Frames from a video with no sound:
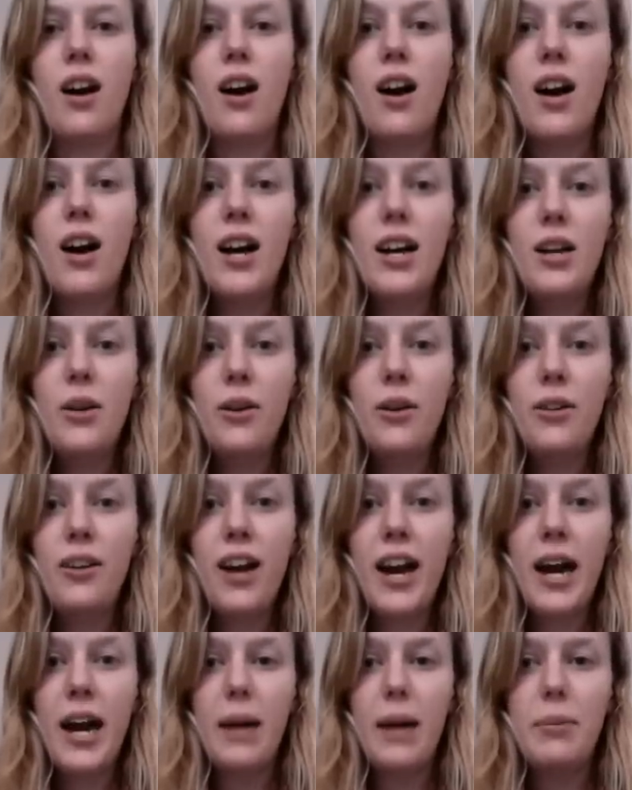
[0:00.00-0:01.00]
Hi, Laura.
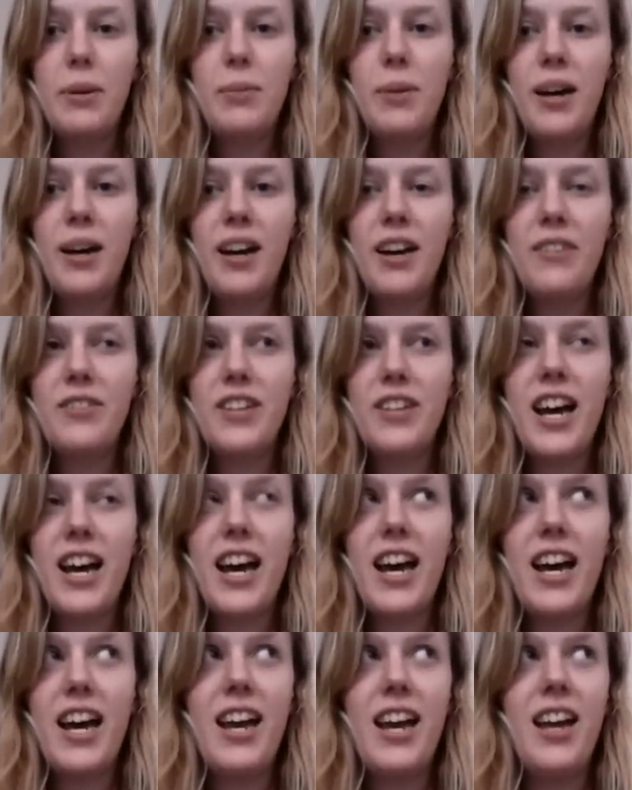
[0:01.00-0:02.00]
Happy
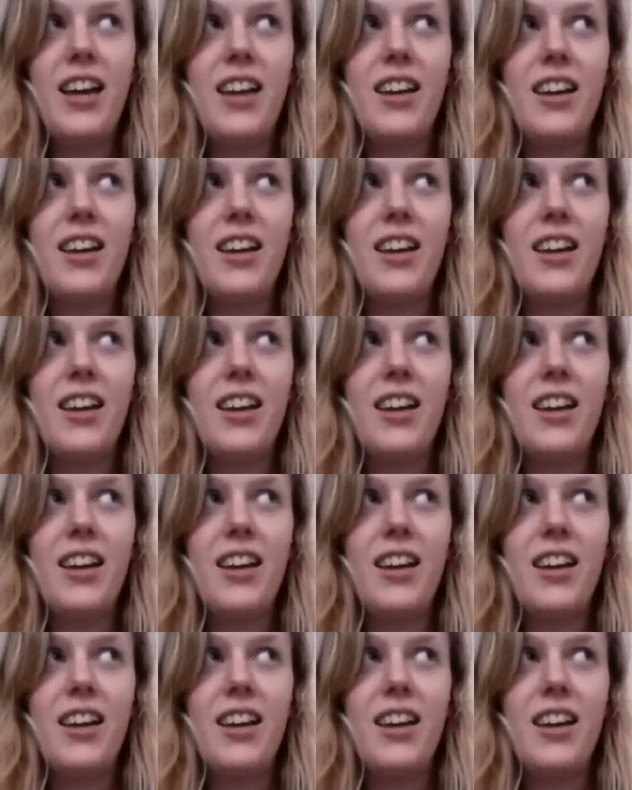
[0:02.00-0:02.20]
birthday.